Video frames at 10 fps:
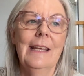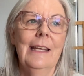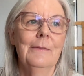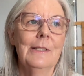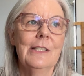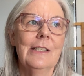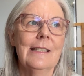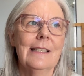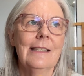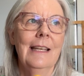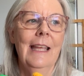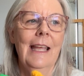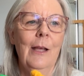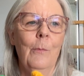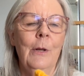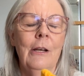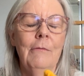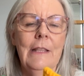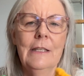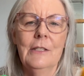And it was just, when I
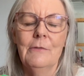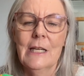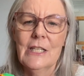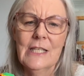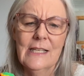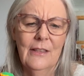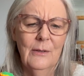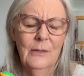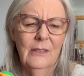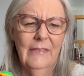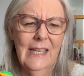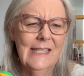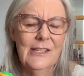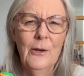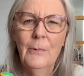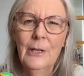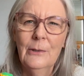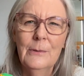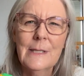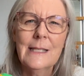read the directions, I thought, that's not what it
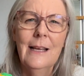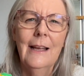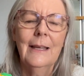looks like.